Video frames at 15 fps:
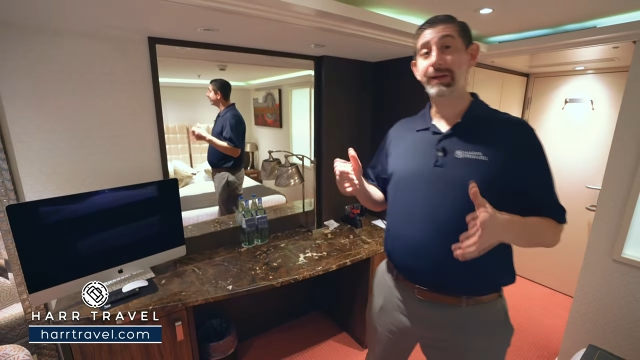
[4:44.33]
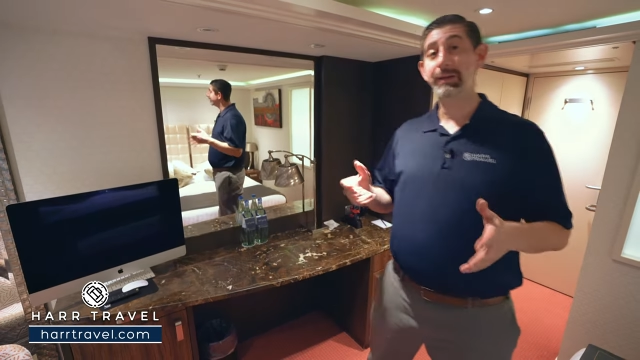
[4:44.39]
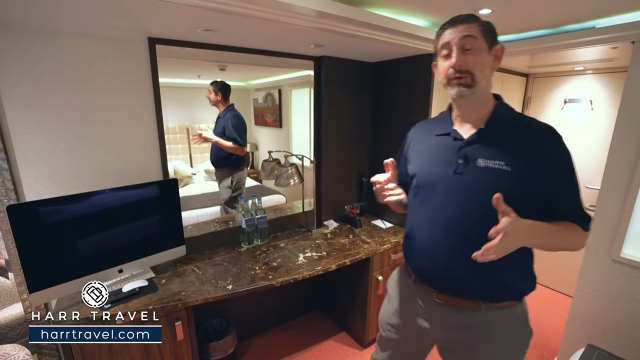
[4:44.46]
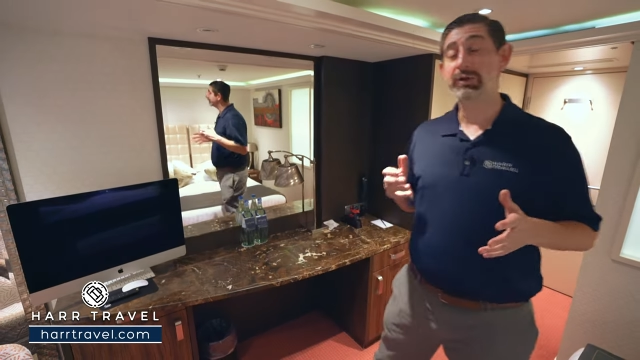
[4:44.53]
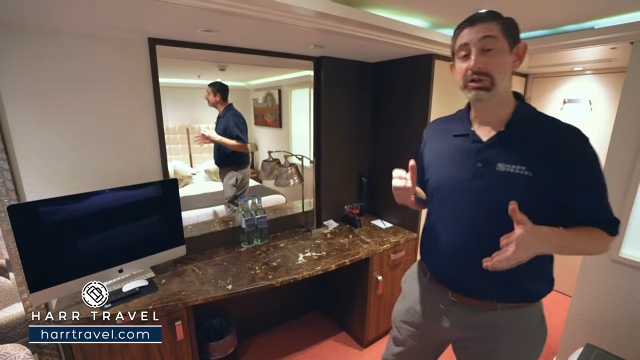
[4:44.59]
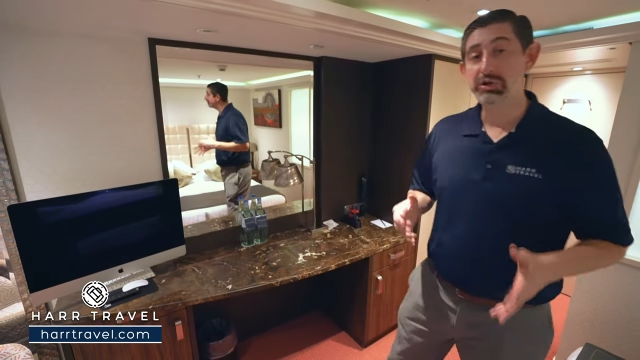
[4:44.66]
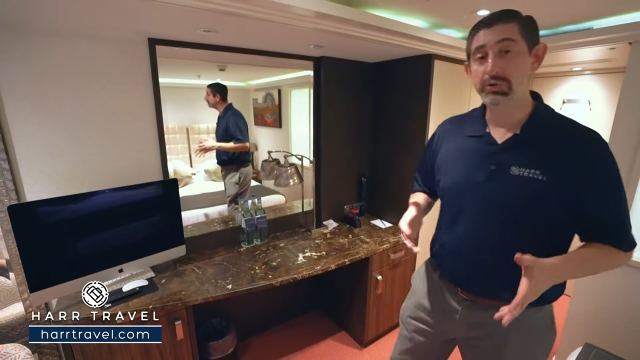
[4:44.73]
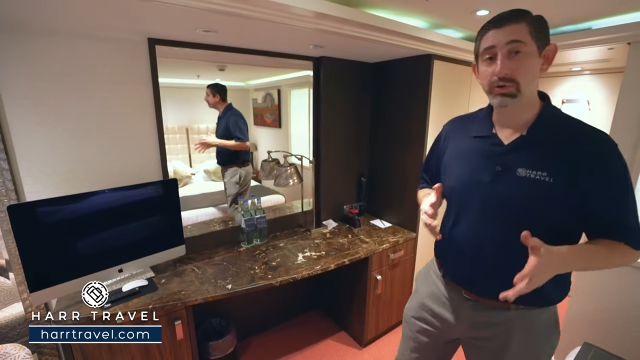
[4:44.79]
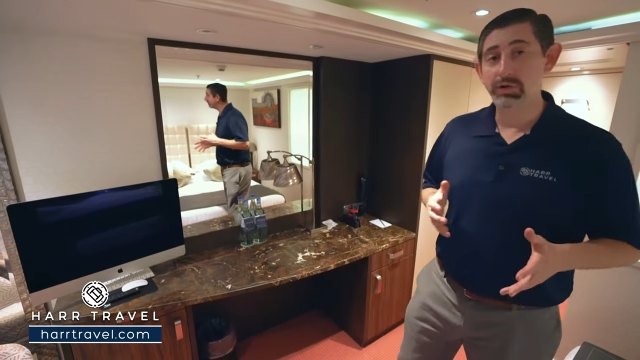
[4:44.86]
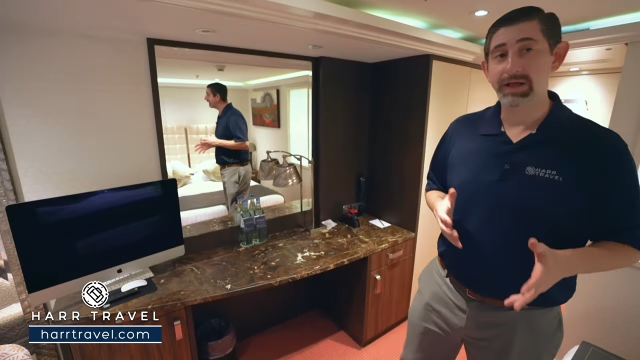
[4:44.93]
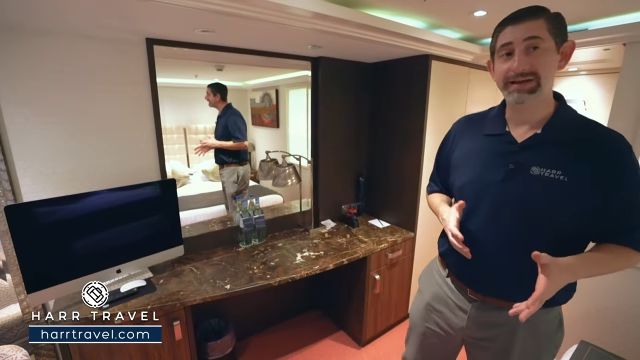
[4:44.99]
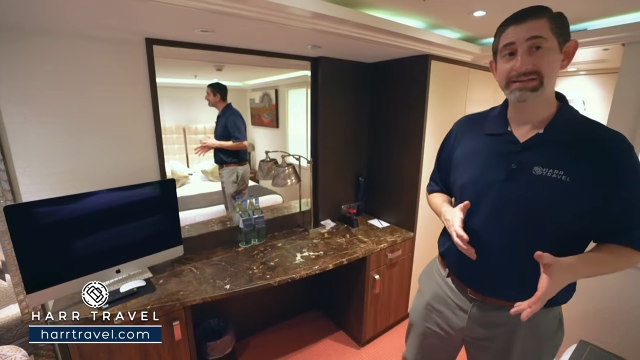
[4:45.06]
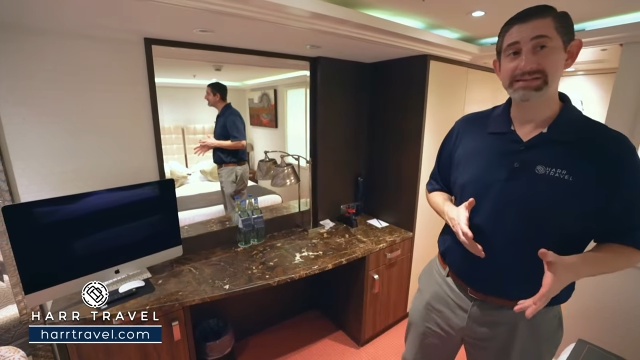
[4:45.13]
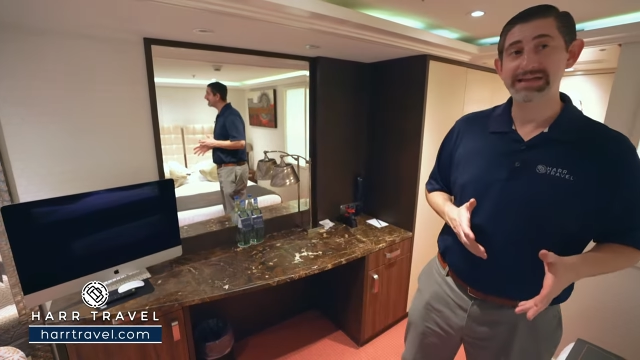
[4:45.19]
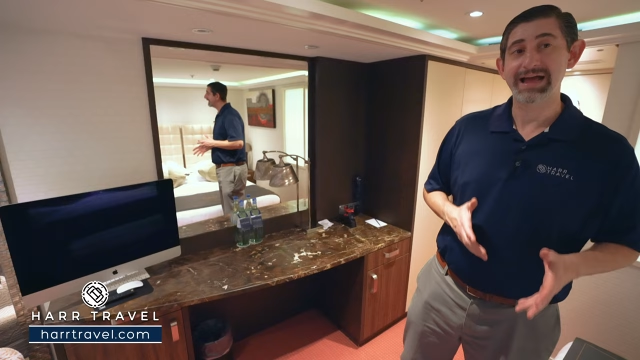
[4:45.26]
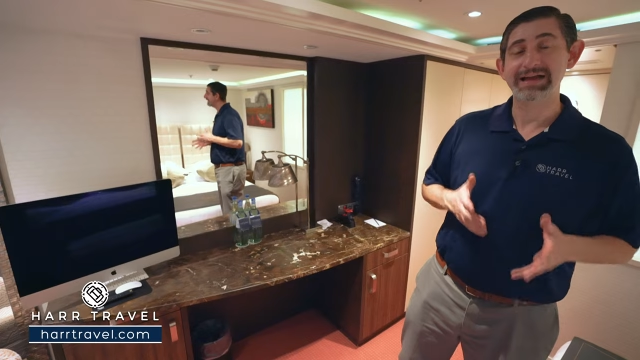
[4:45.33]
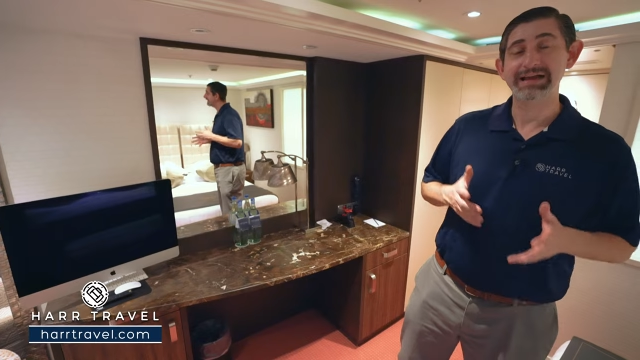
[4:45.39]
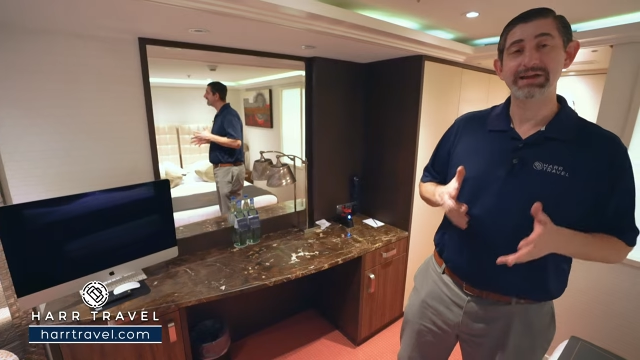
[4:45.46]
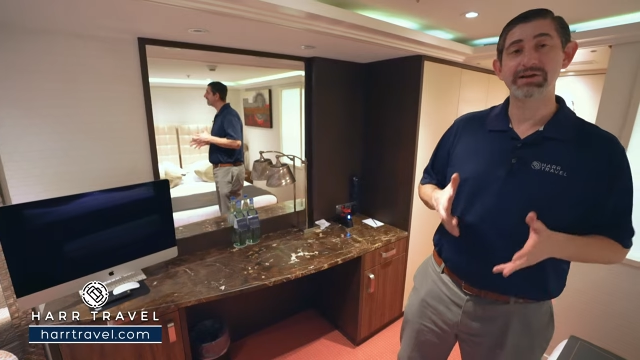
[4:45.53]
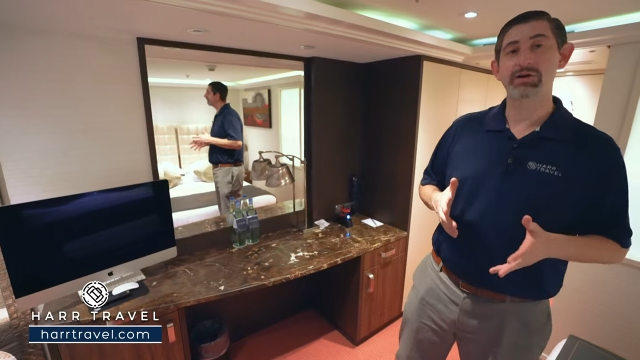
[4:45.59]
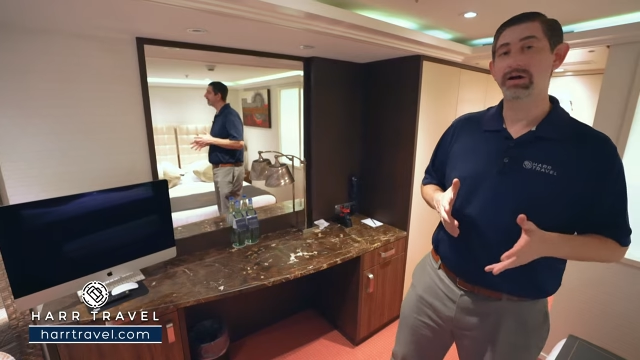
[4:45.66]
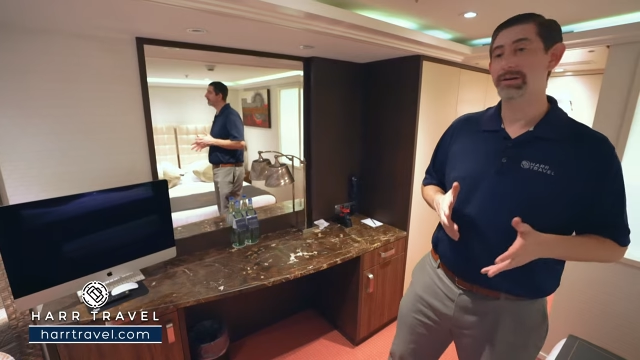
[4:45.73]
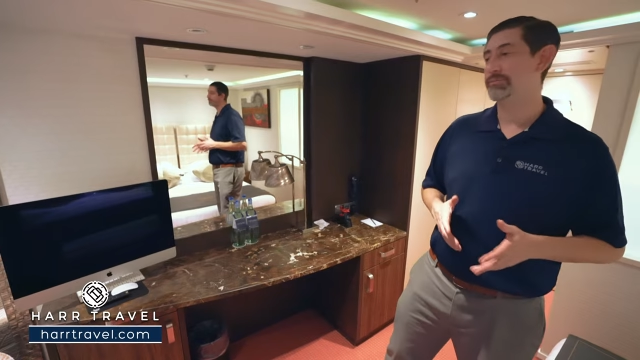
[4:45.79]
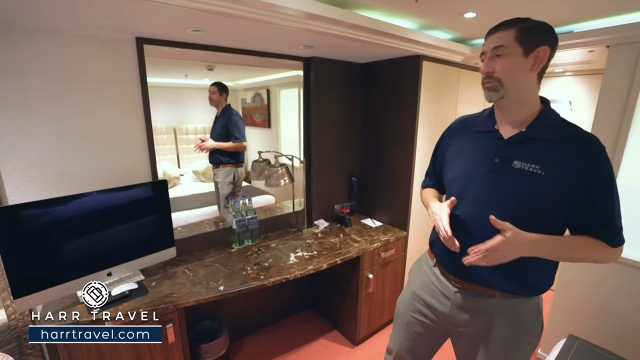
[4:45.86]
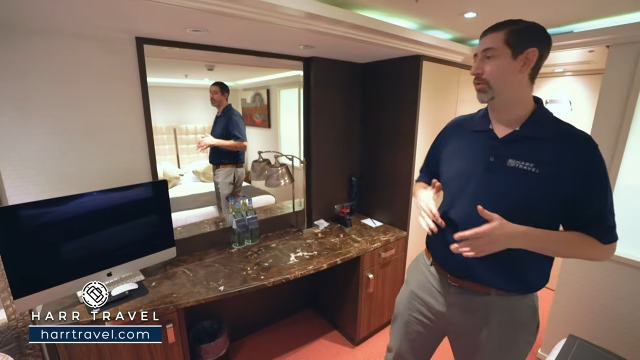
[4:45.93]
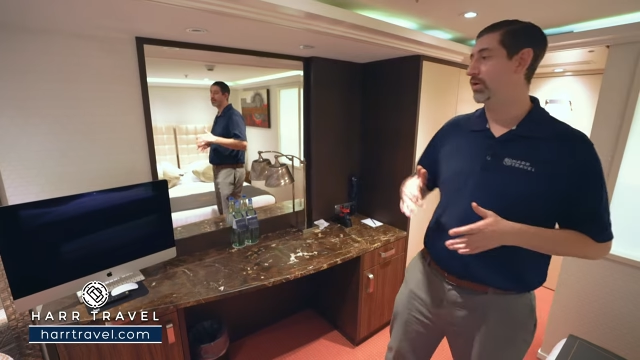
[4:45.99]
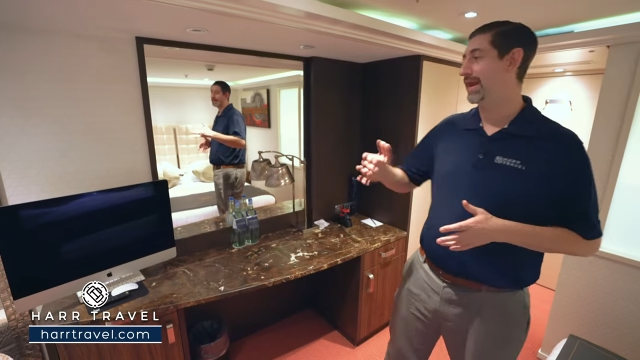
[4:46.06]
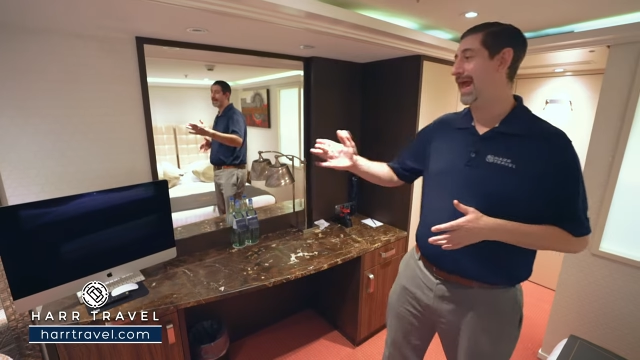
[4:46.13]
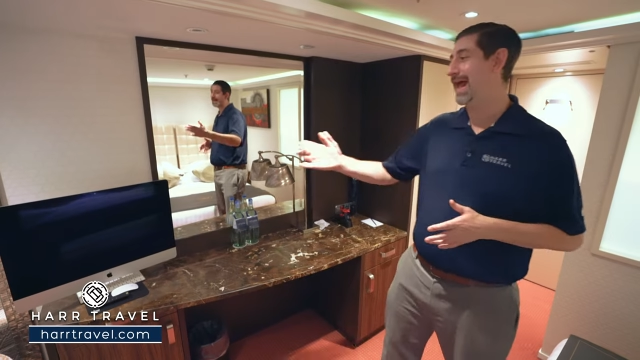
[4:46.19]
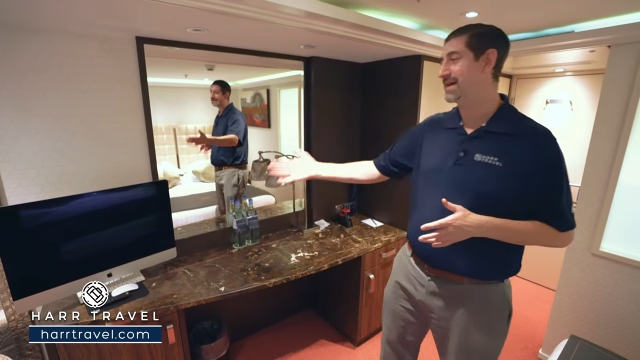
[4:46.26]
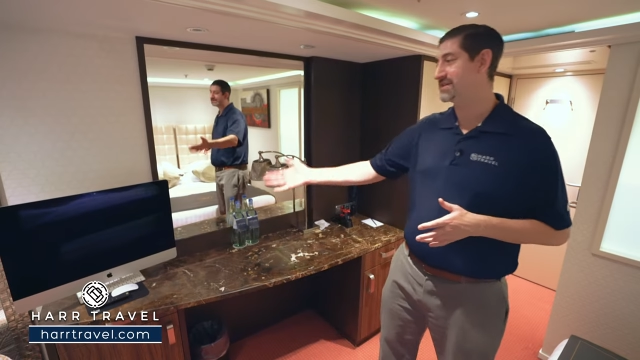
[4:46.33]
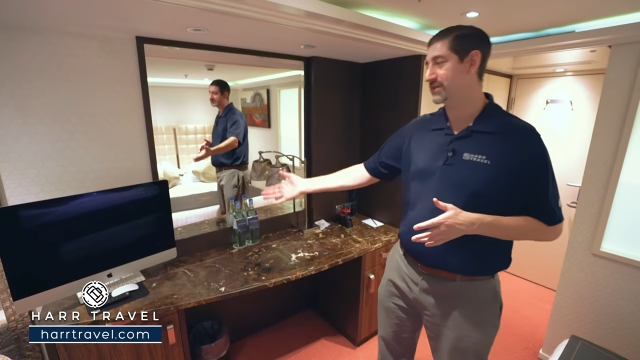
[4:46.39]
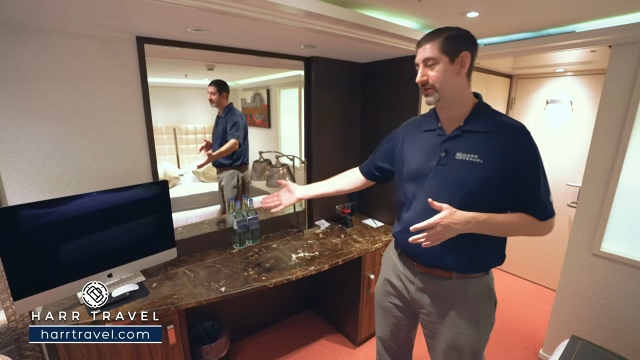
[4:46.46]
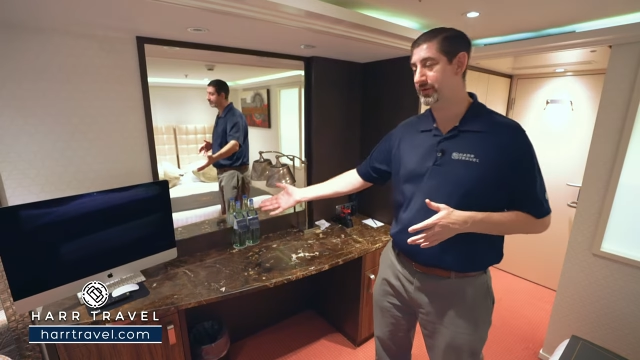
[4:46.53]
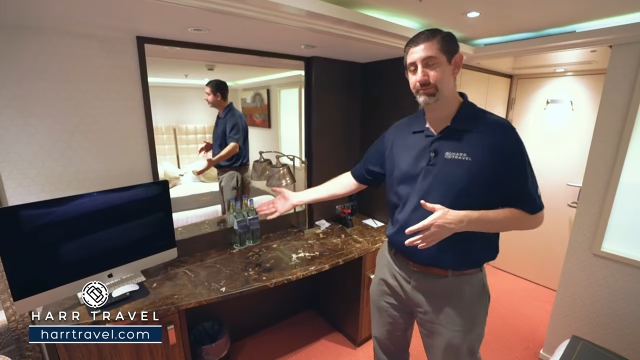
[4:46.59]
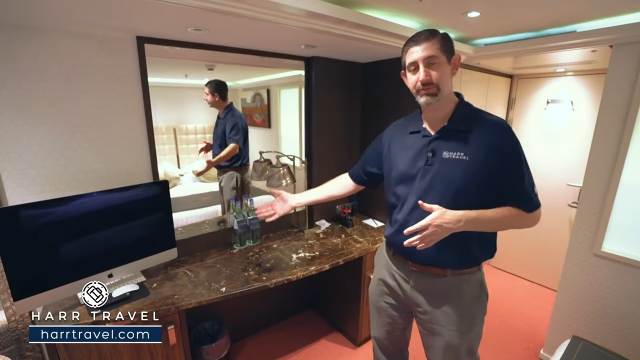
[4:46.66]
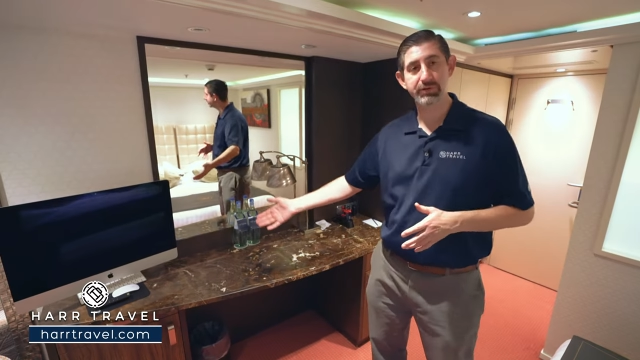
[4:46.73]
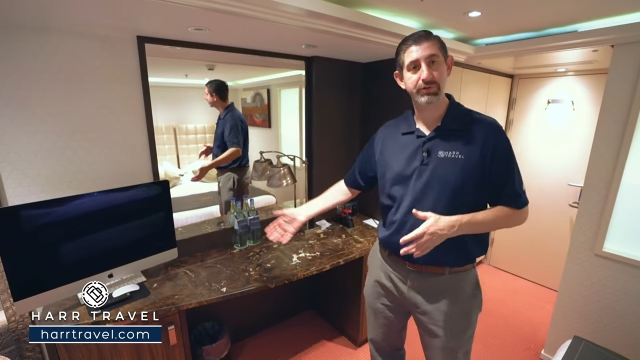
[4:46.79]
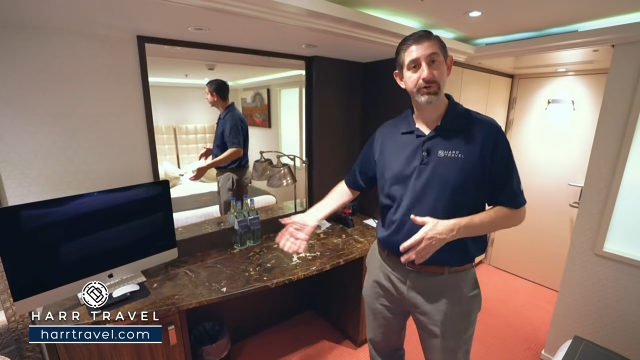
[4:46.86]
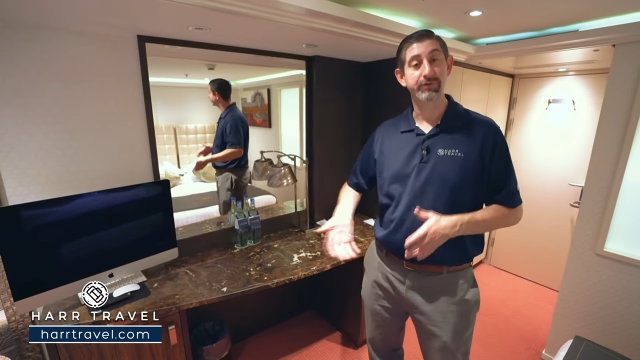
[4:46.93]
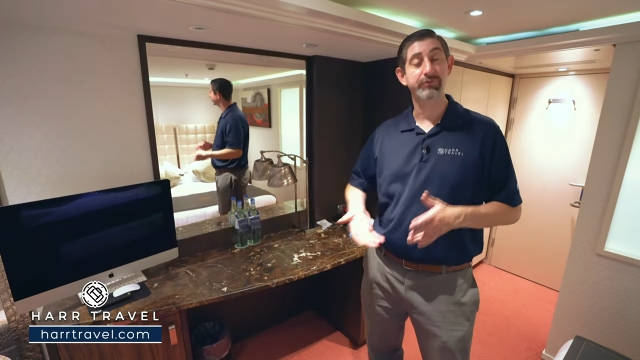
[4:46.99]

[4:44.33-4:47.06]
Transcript: be able to utilize that here on board as a computer.